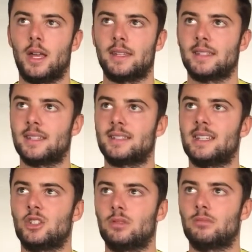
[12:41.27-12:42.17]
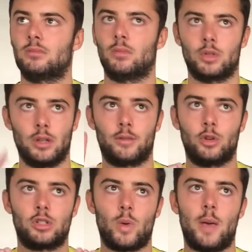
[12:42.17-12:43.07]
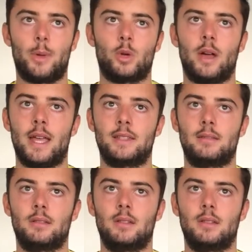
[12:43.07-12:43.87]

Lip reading: It's a decision that you've got to weigh up in your head.